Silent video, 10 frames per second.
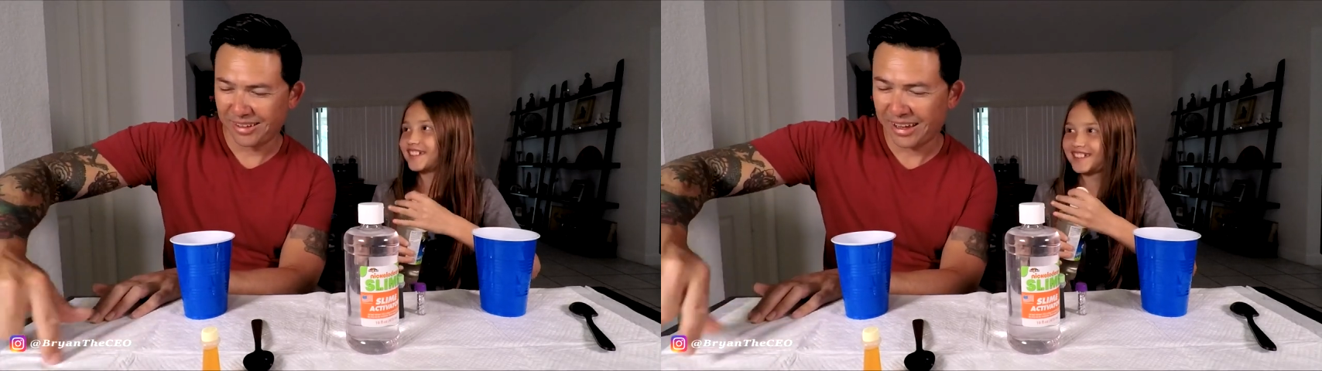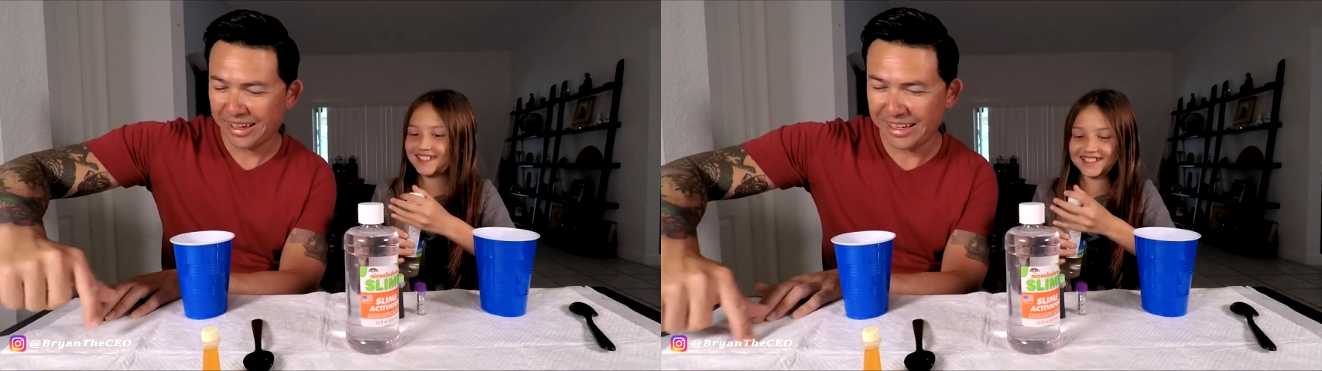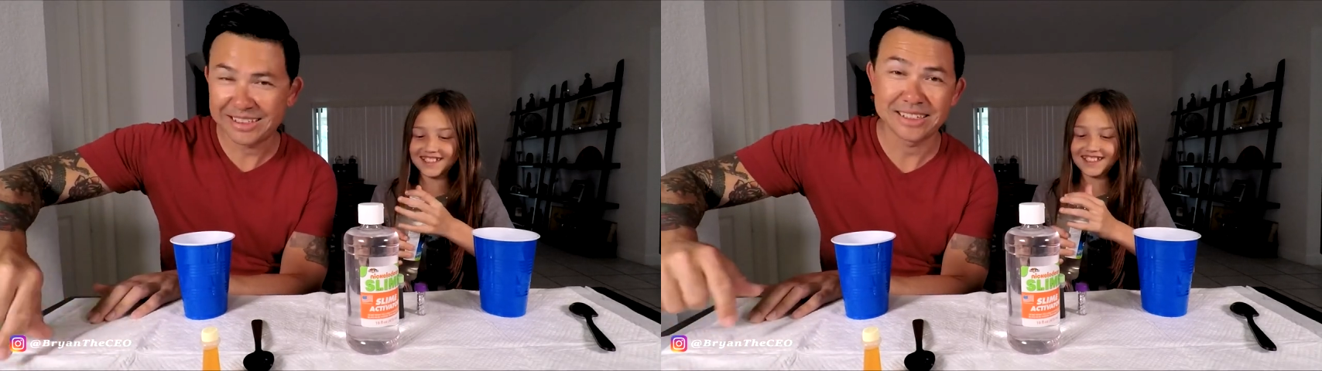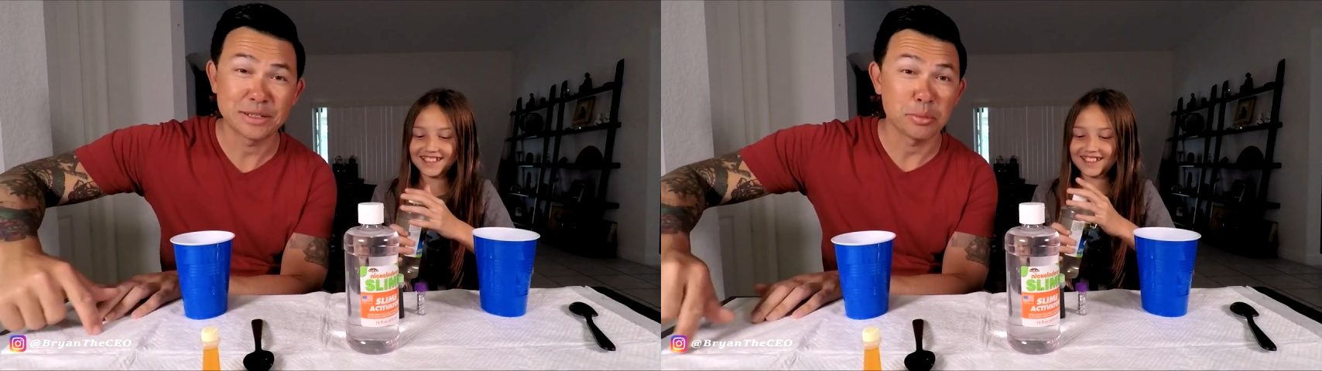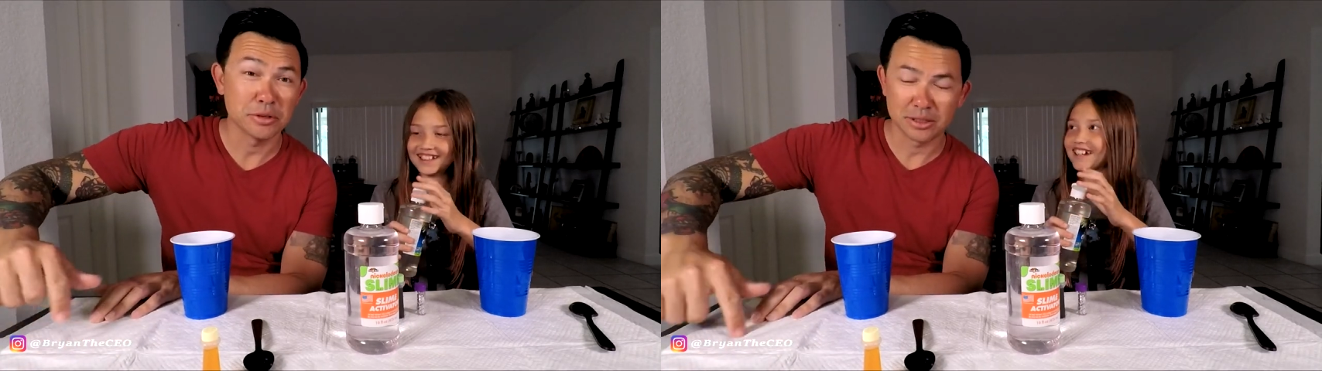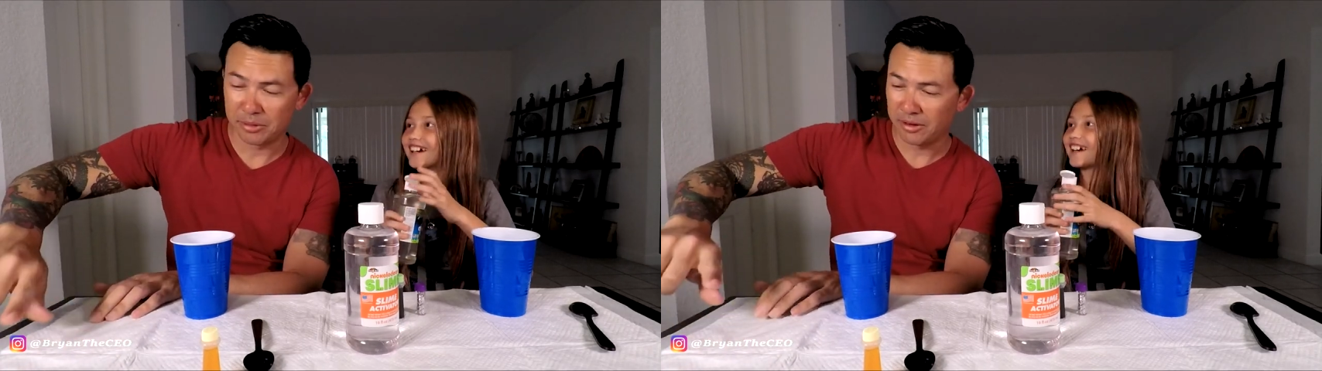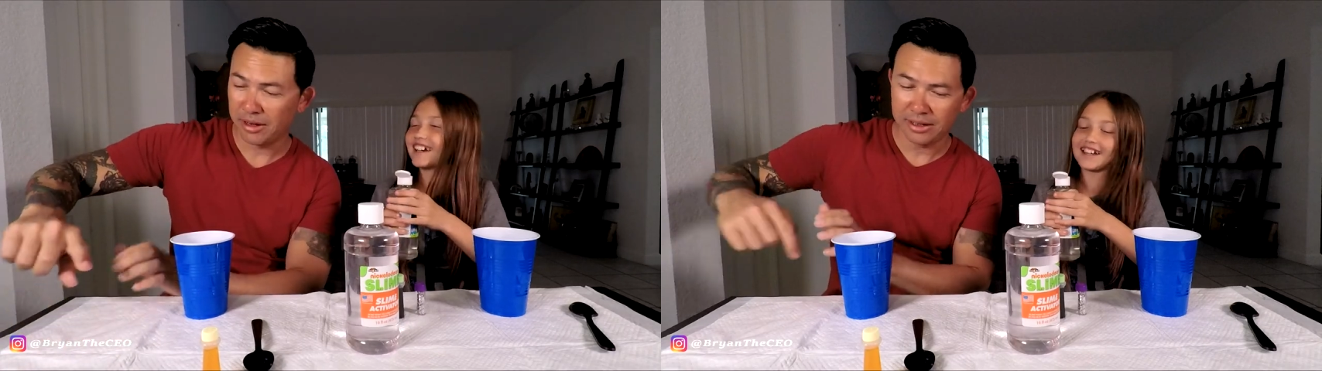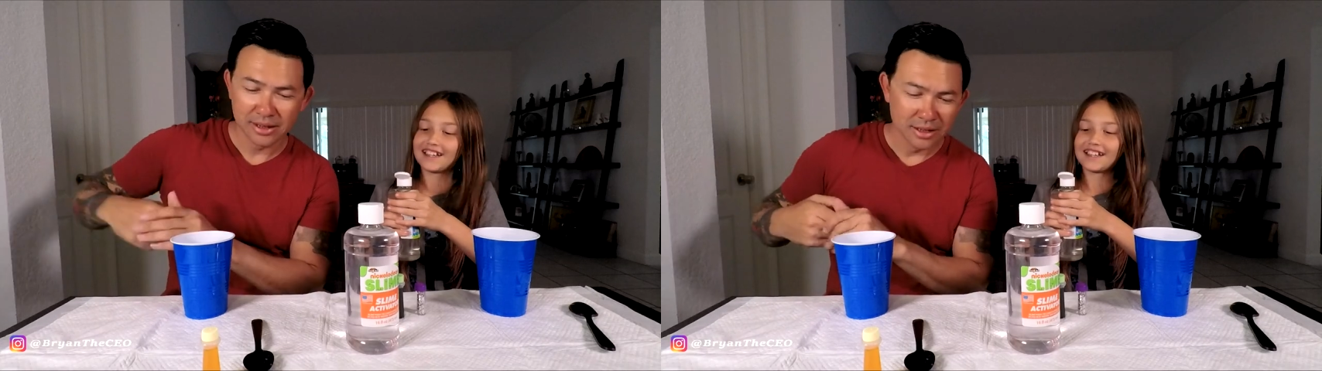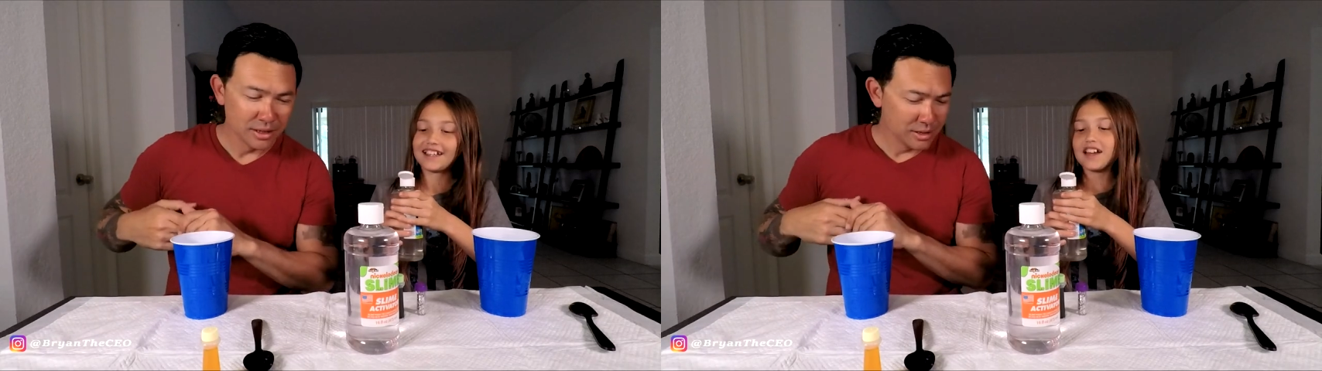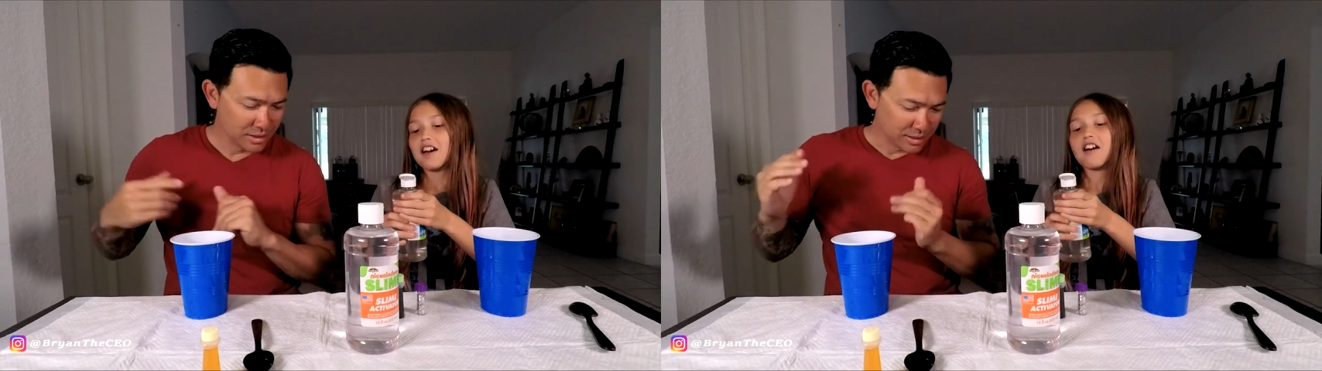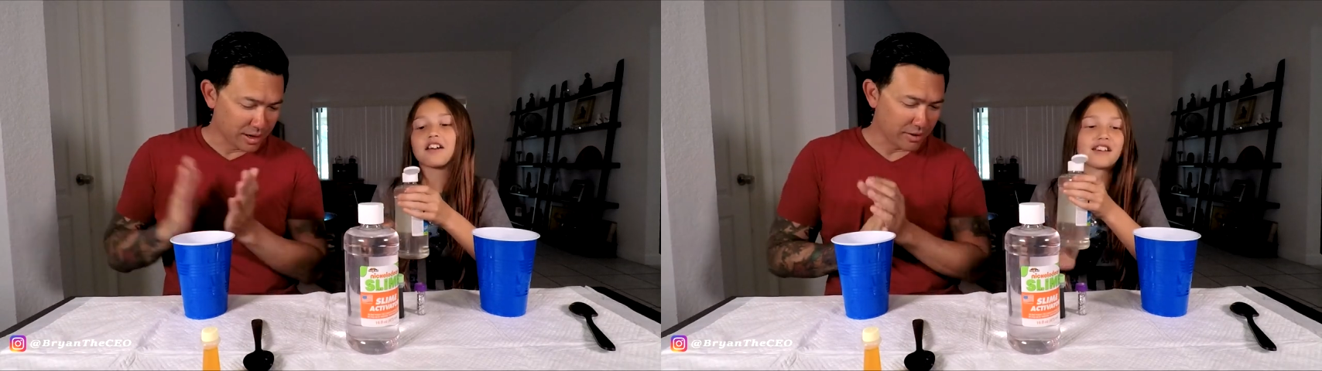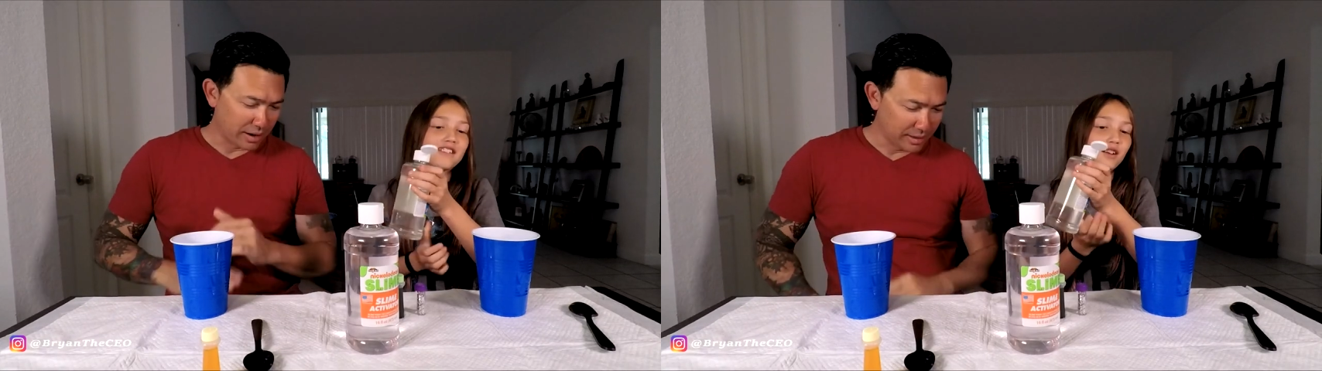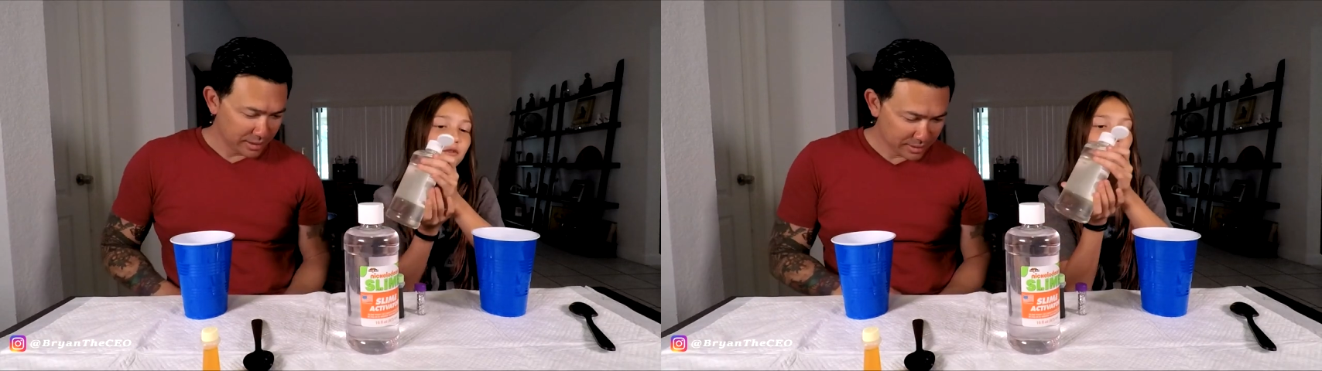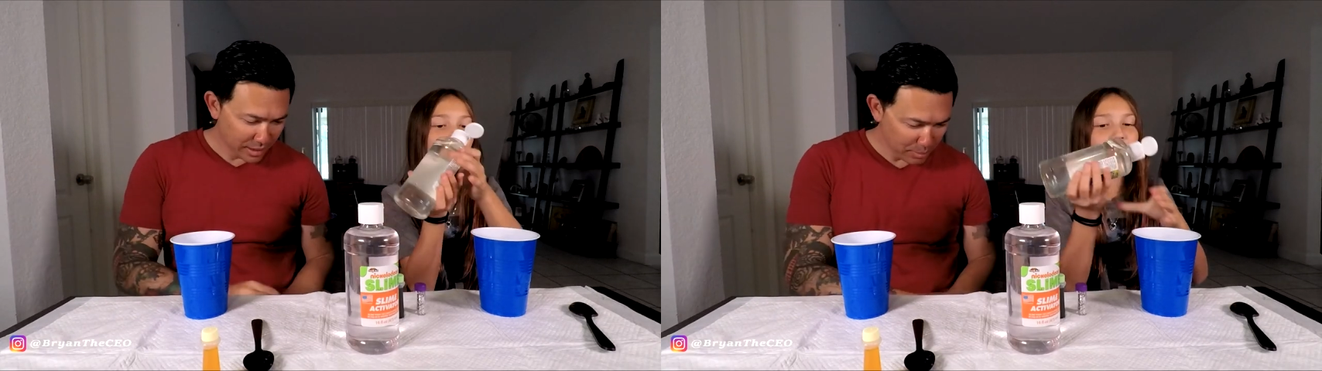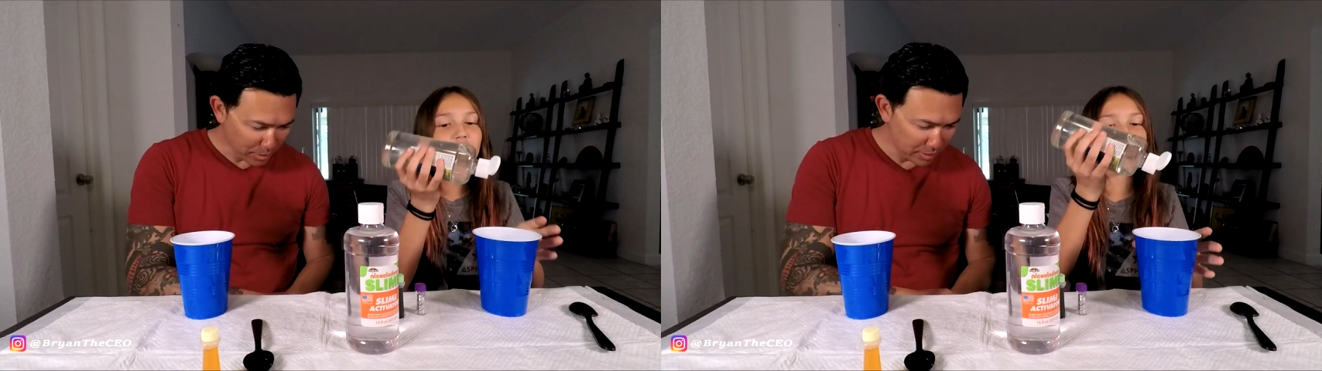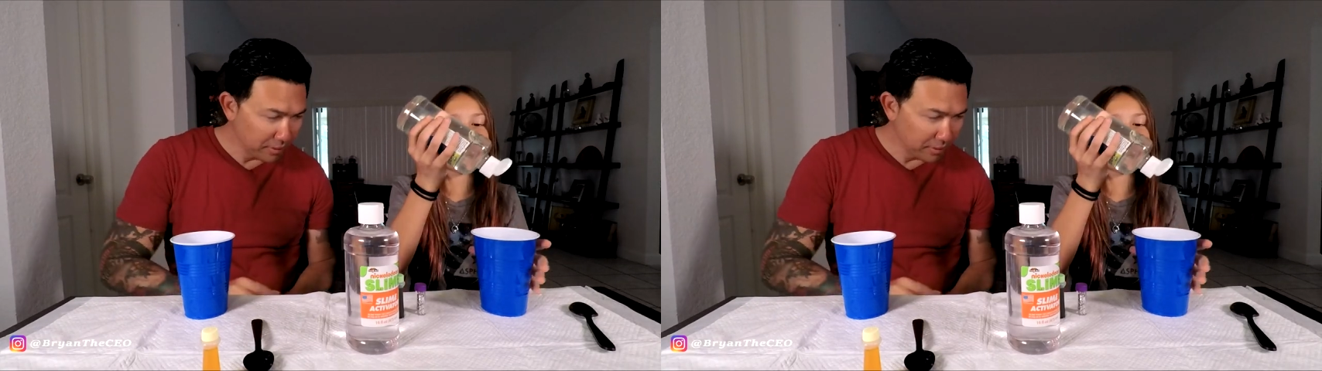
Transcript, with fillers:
Speaker 1: I guess it's supposed to be, right? Okay, right. So first we're gonna